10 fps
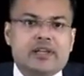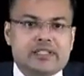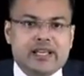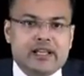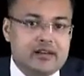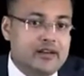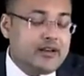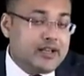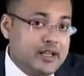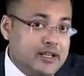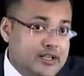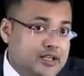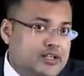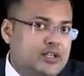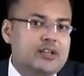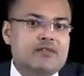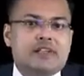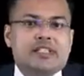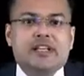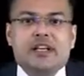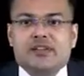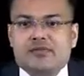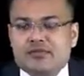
Second, initial investigation